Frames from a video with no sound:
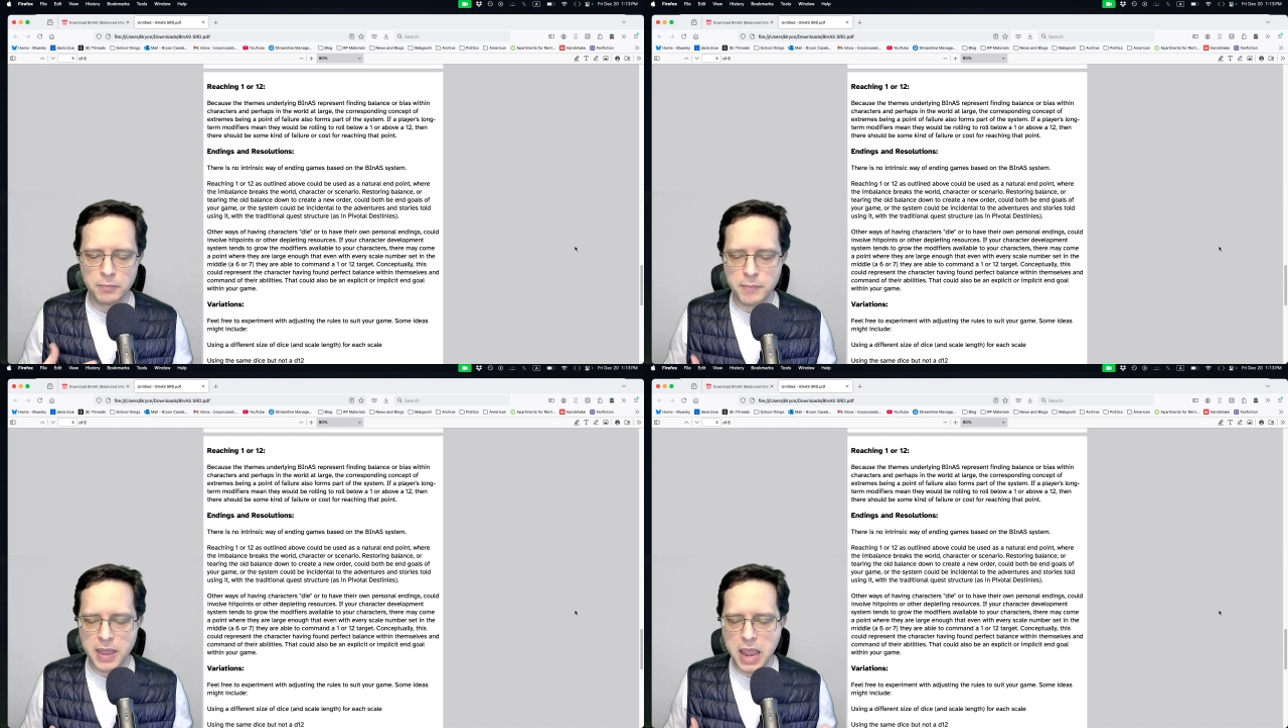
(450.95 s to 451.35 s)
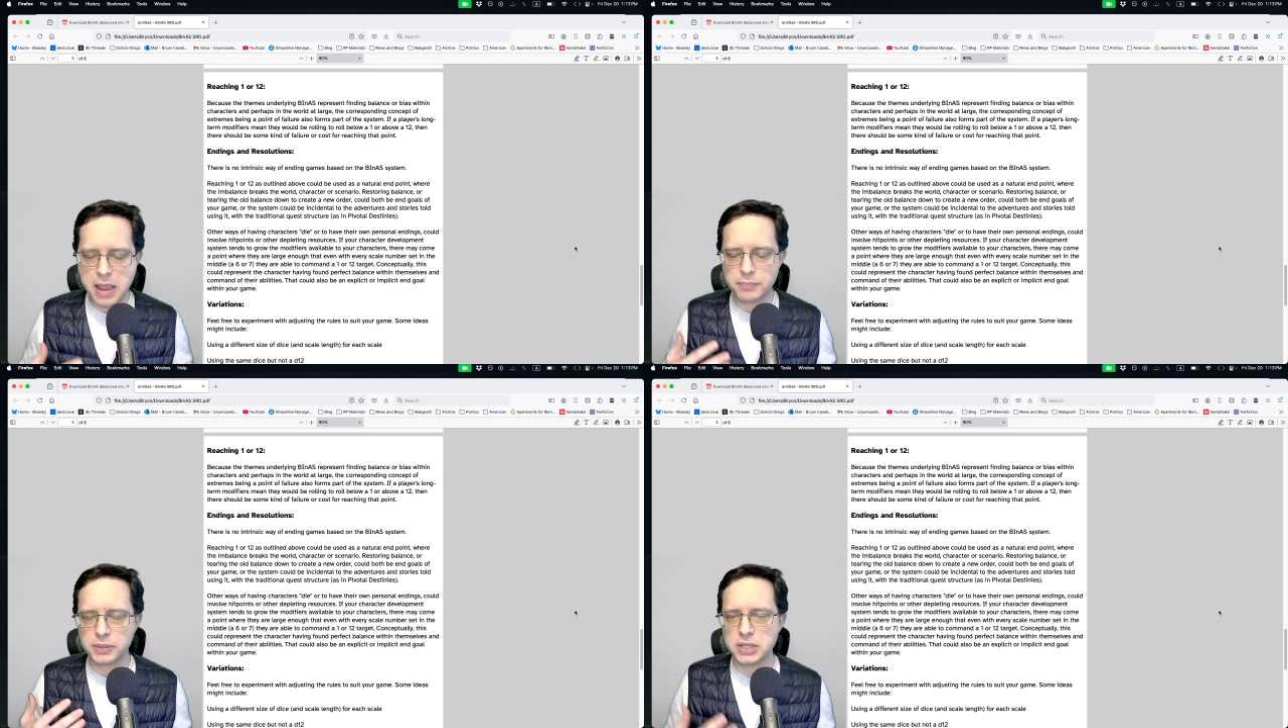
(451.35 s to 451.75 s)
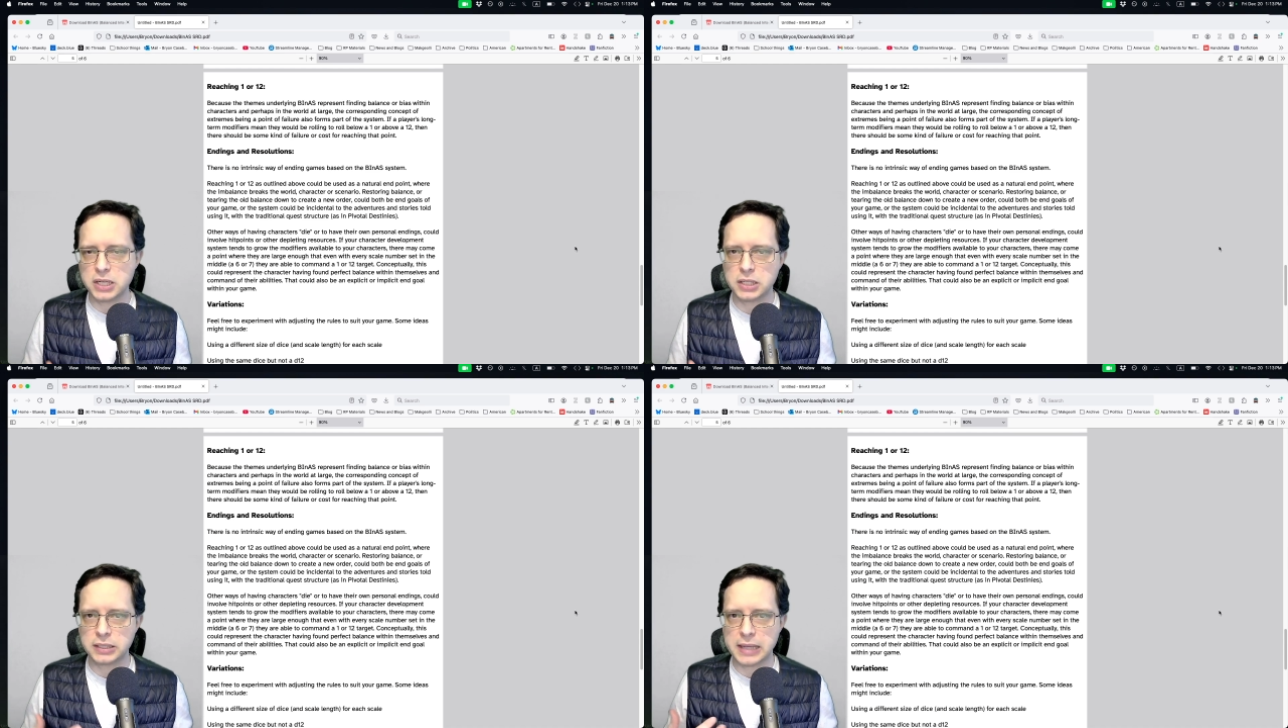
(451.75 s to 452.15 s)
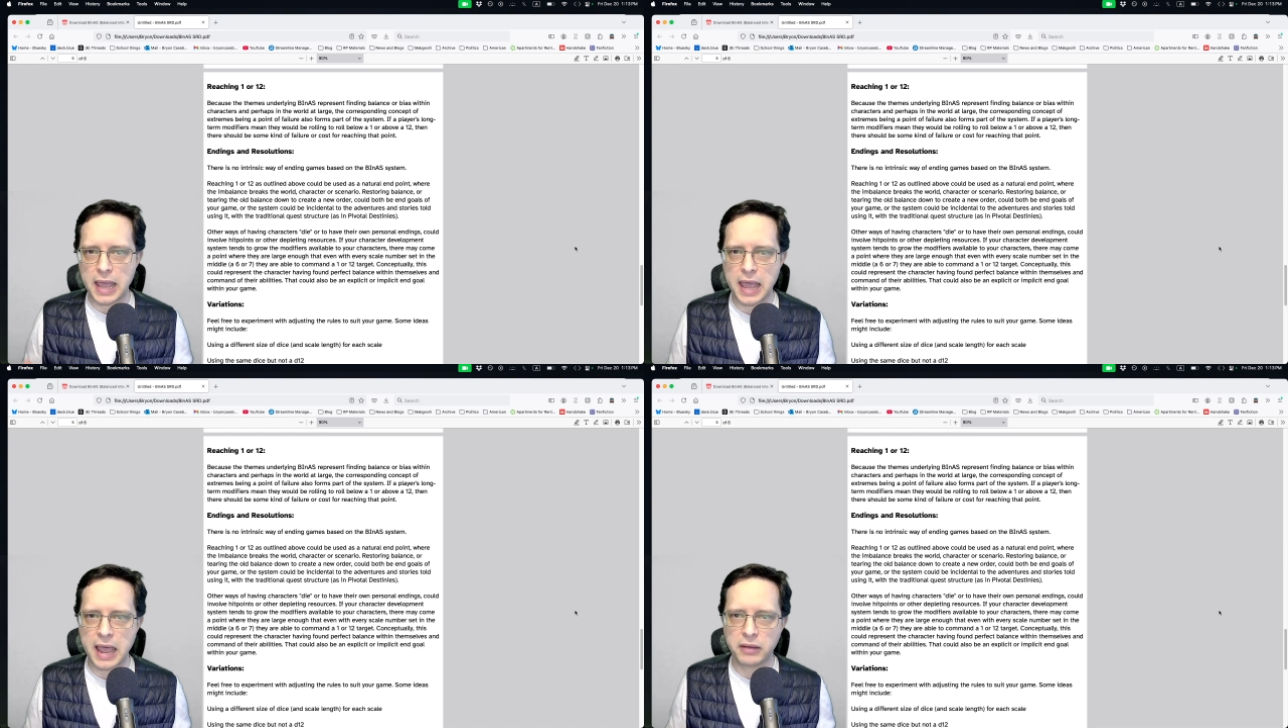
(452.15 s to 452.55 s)
may potentially
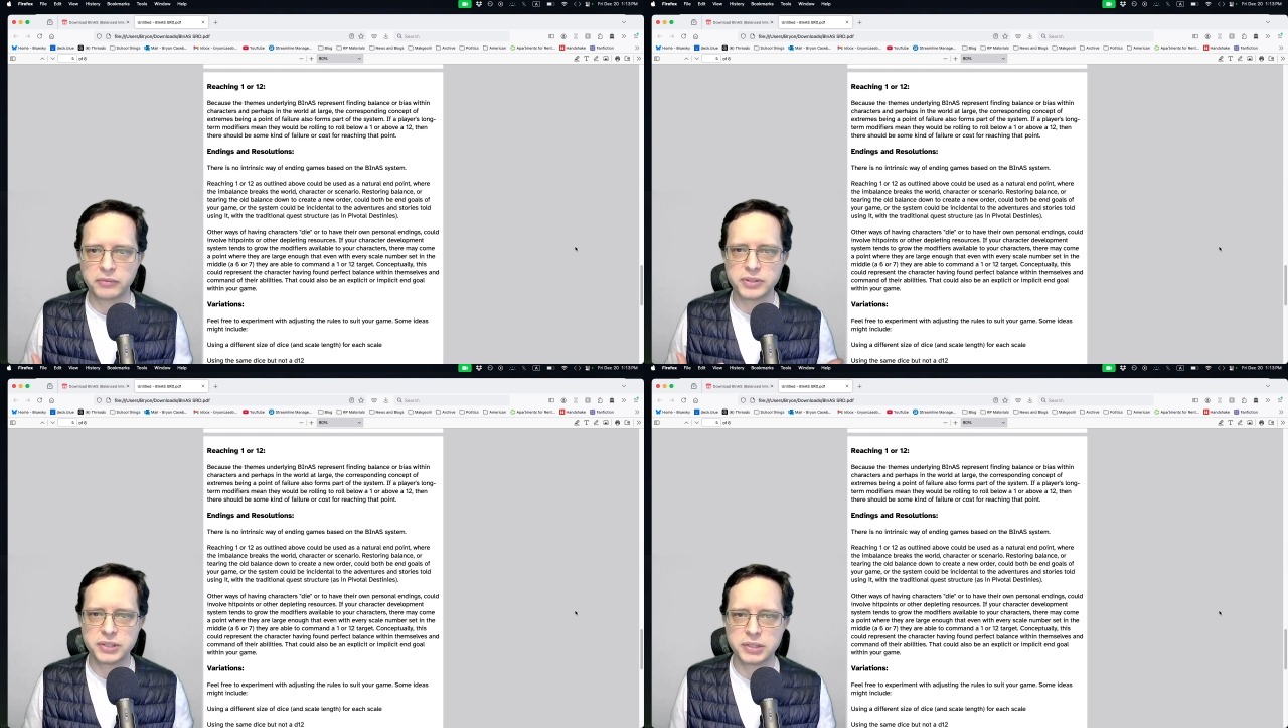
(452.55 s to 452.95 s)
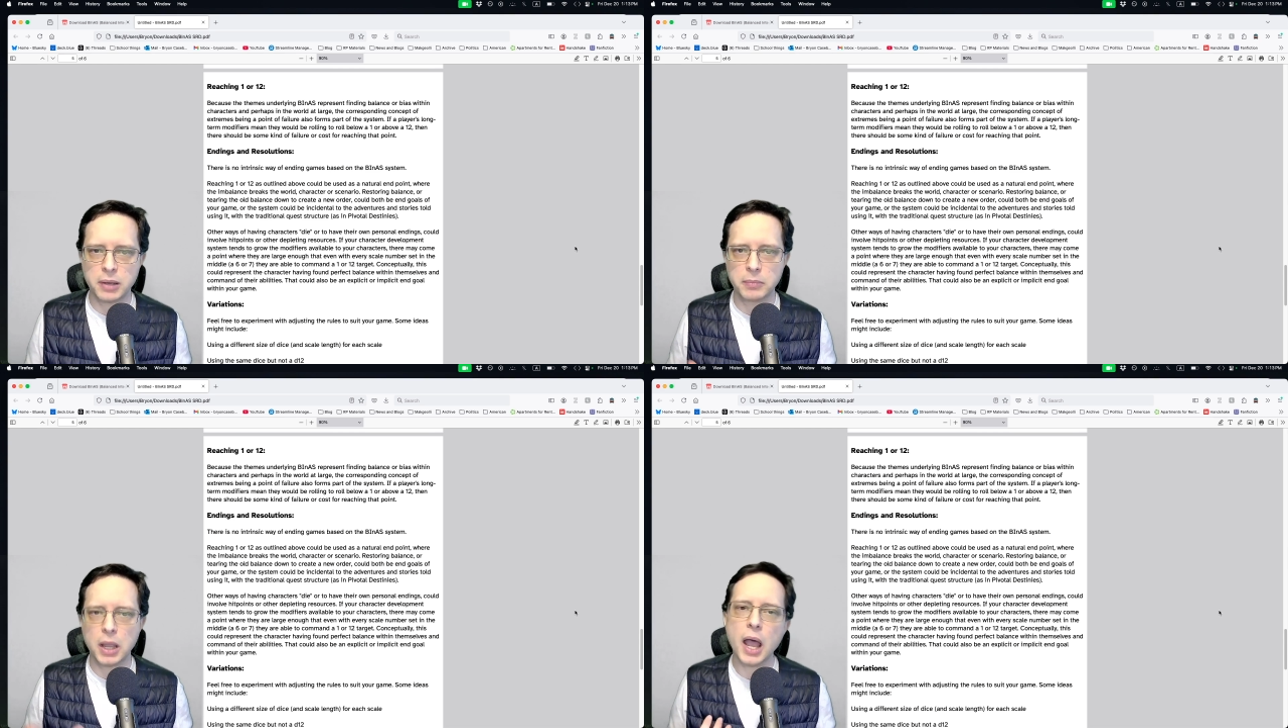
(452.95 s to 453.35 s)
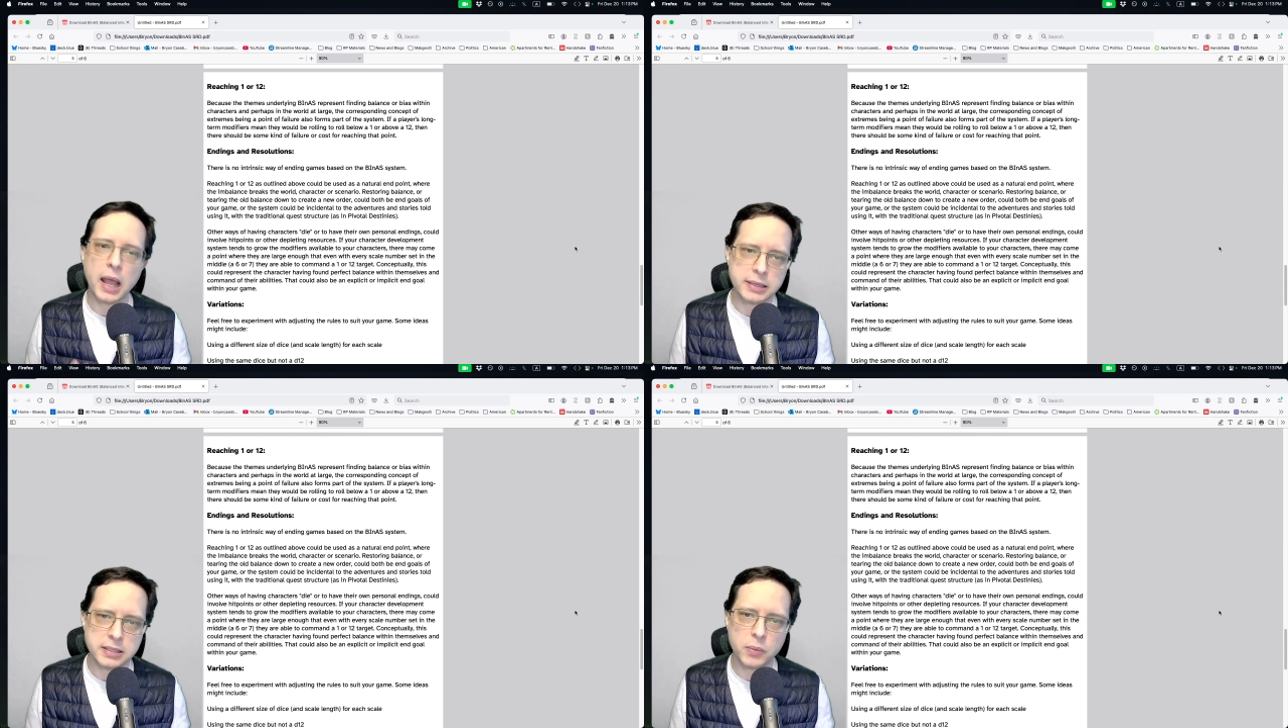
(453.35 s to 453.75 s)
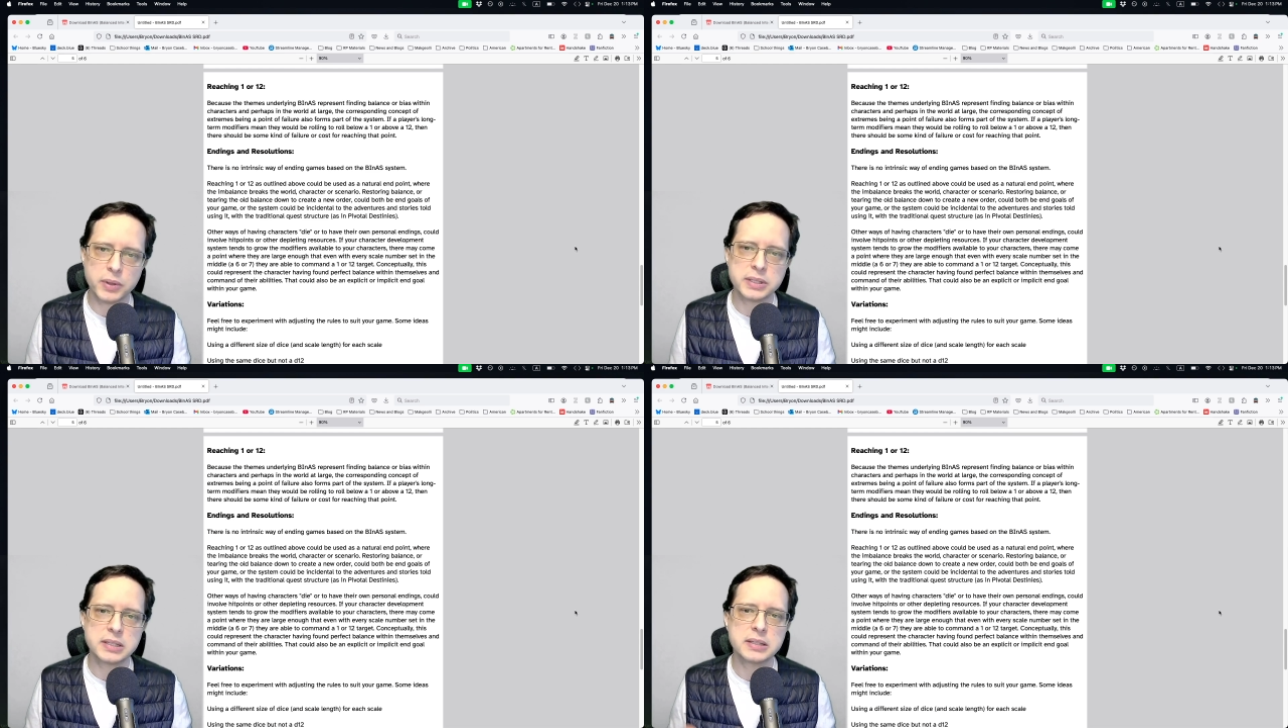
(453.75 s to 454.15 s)
have some
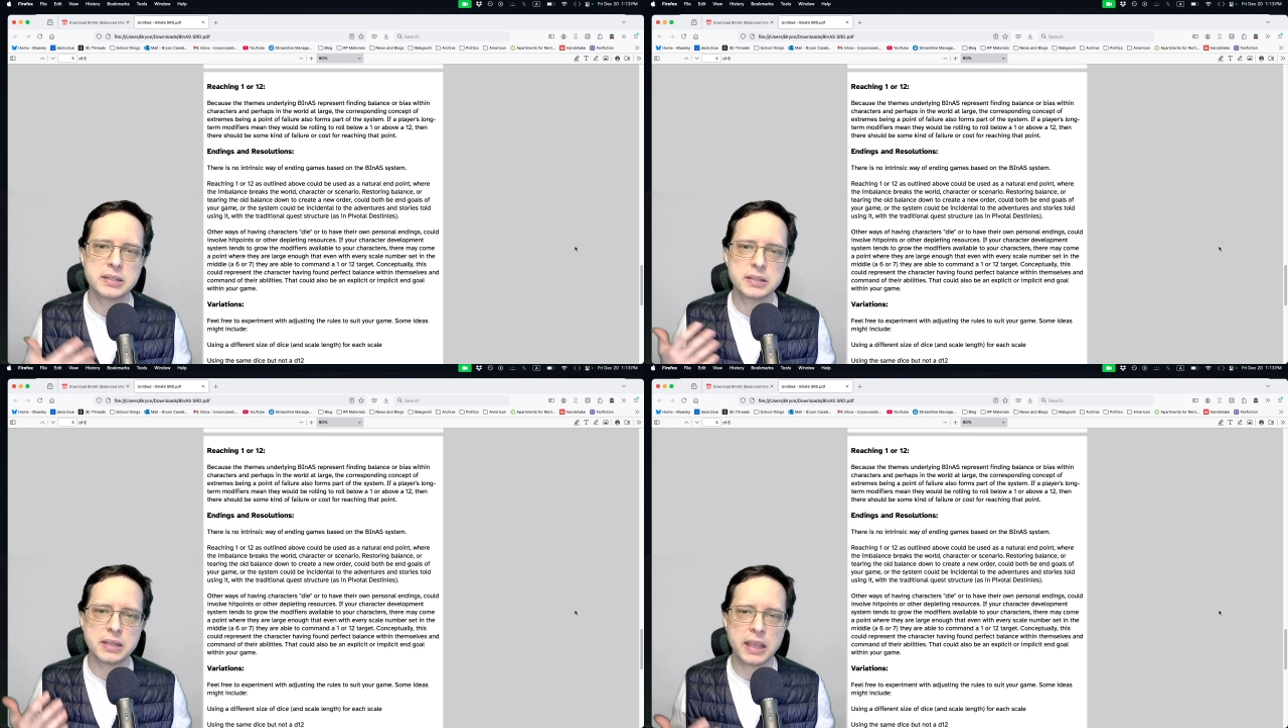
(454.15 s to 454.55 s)
consequences